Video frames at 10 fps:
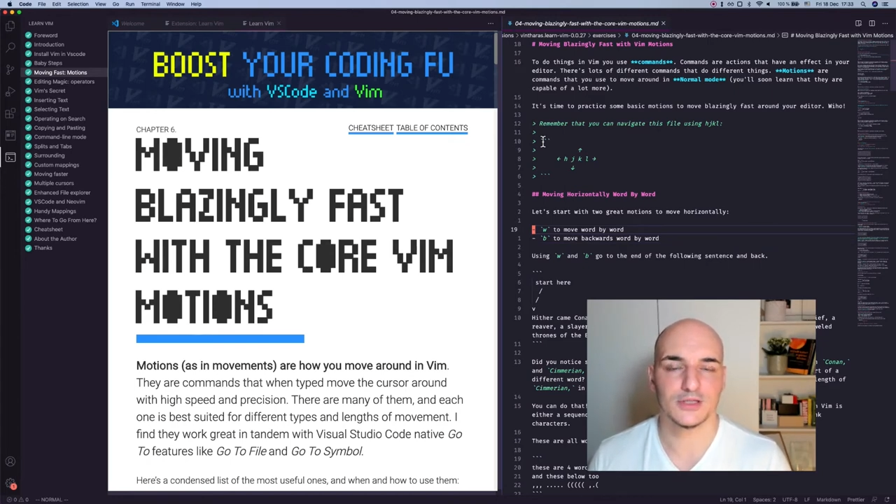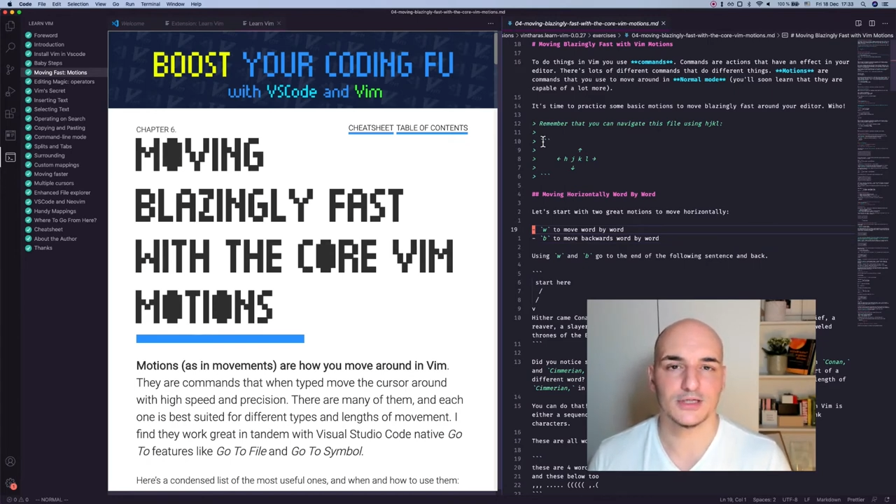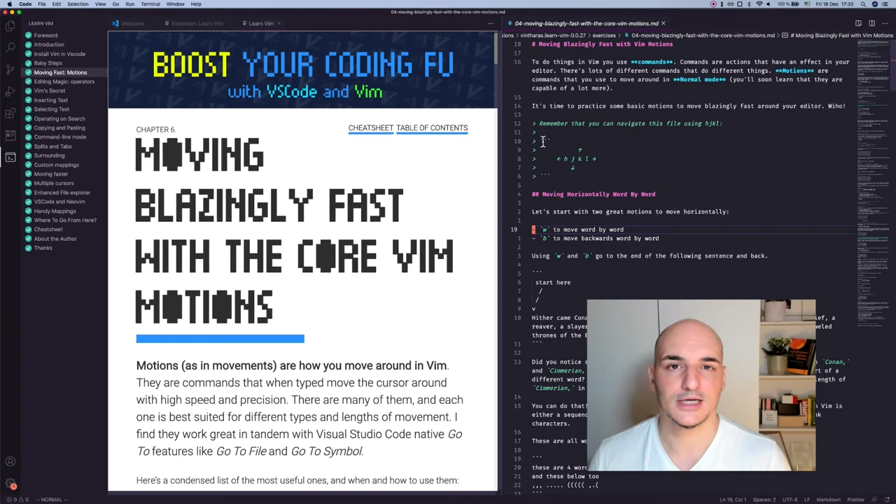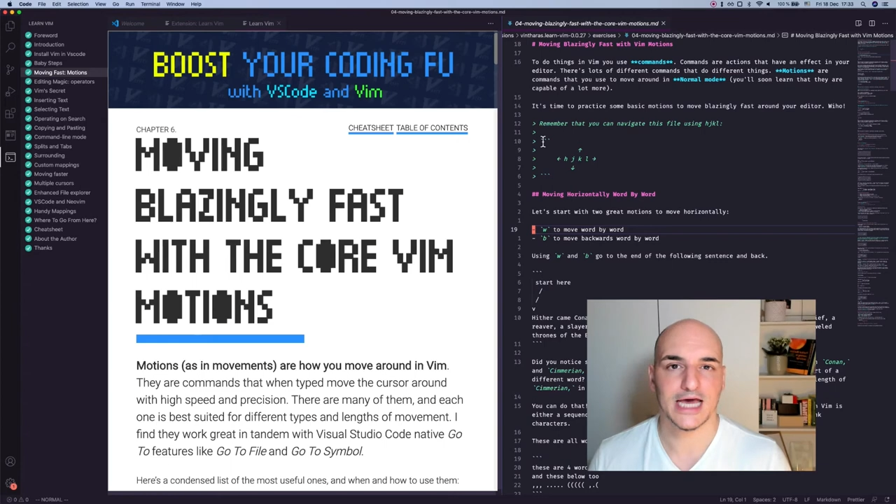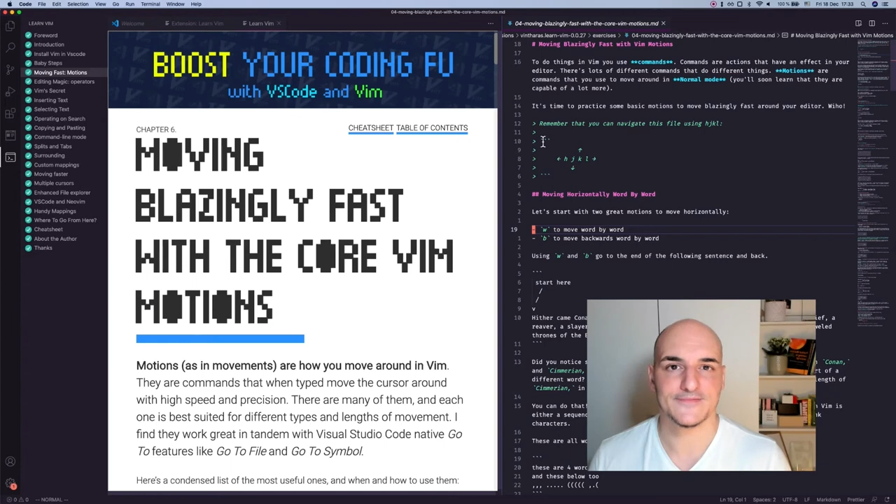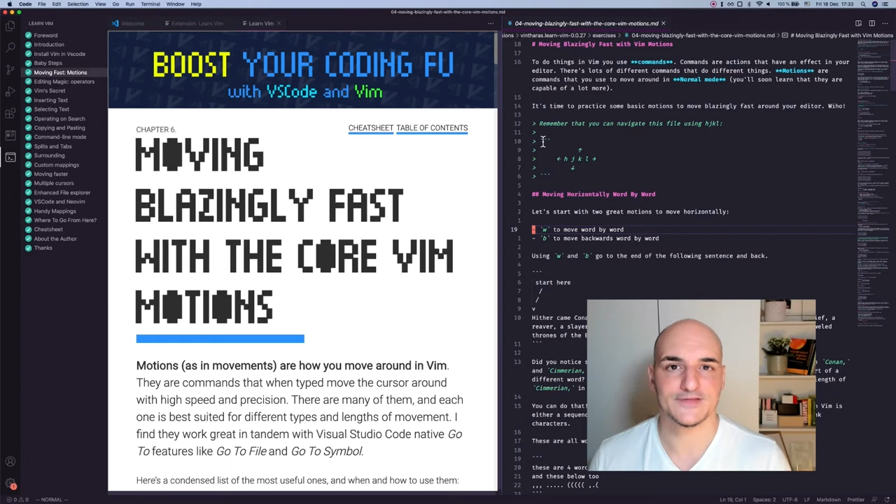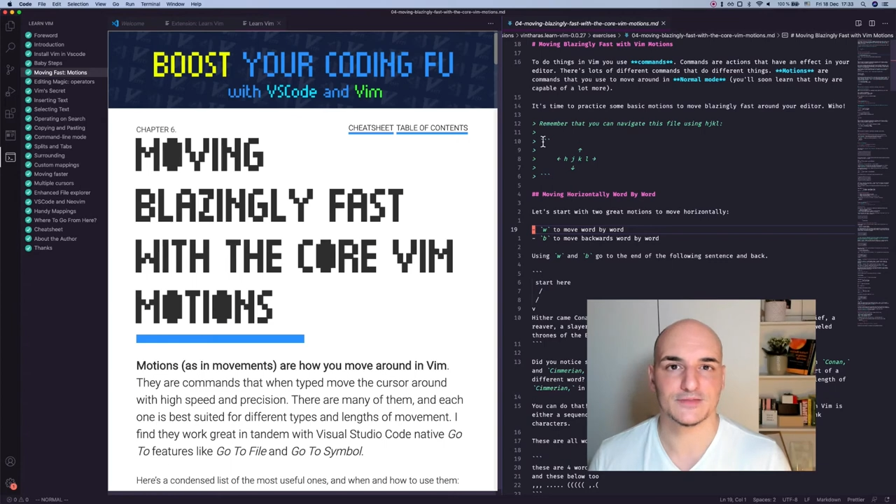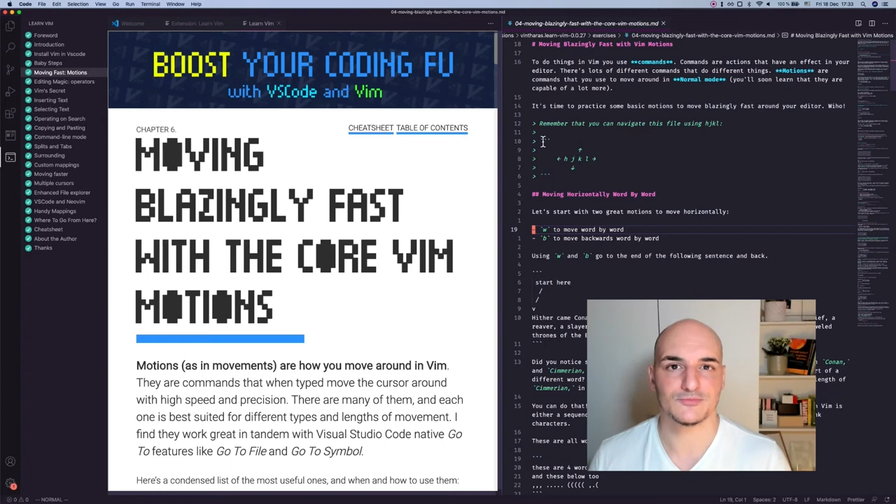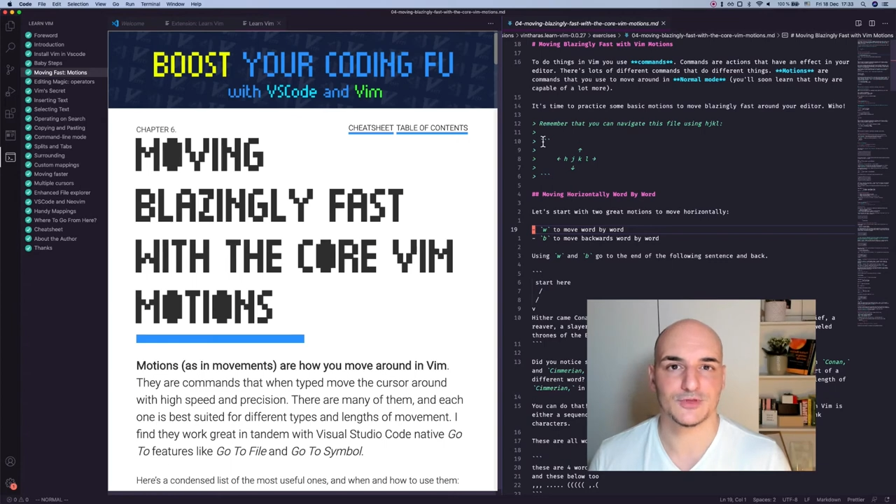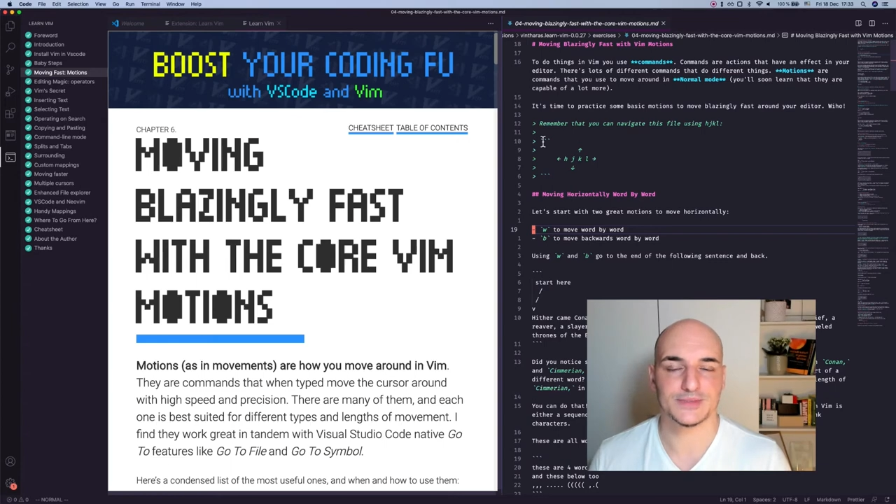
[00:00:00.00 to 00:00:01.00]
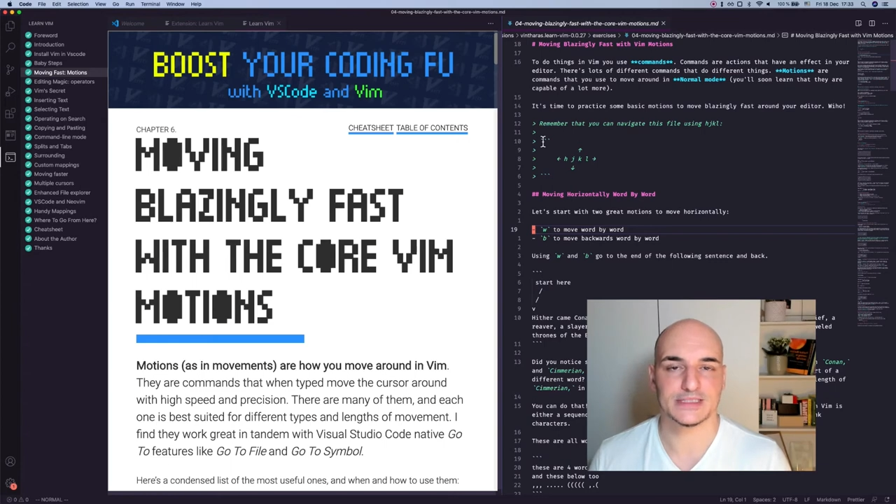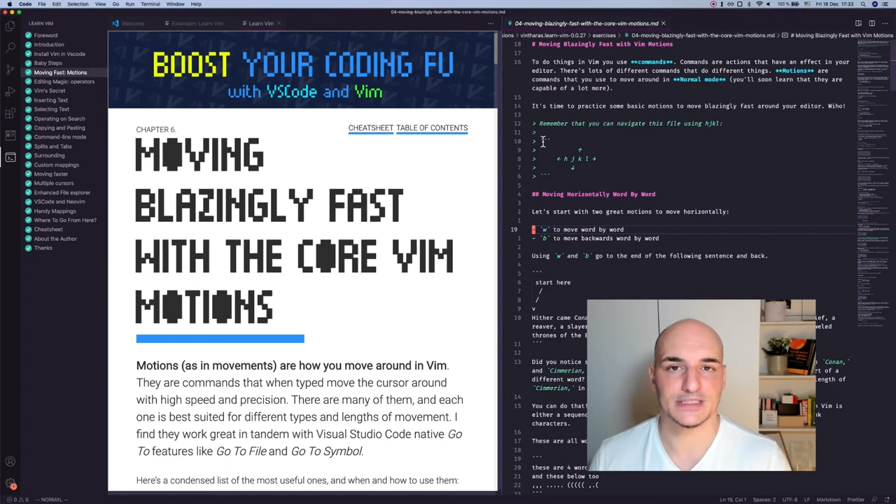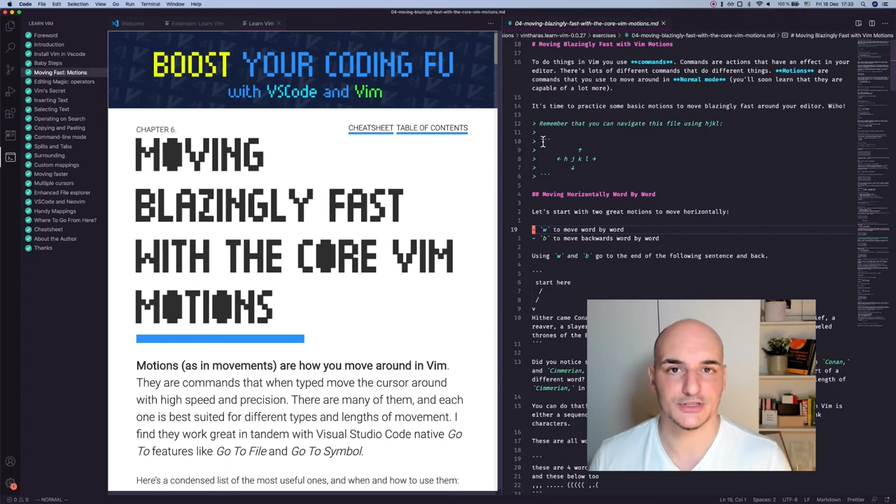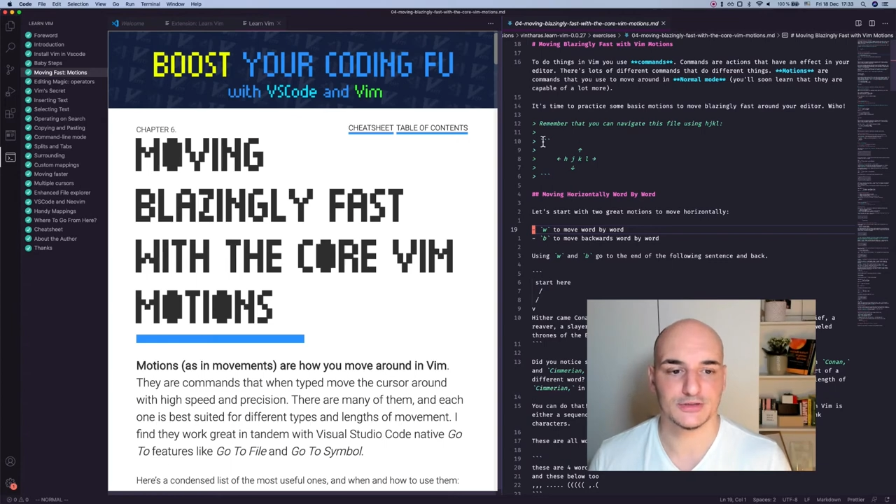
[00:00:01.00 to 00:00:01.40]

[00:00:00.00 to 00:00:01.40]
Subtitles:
have some repetition,